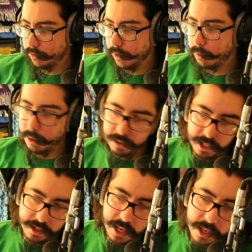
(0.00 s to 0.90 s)
But I want to
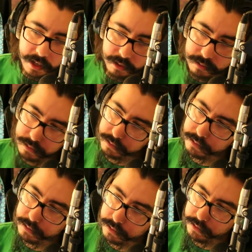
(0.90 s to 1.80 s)
say thank you
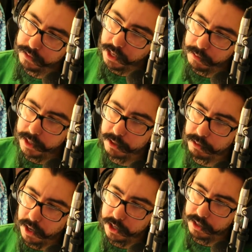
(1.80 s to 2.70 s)
to everybody who's watched.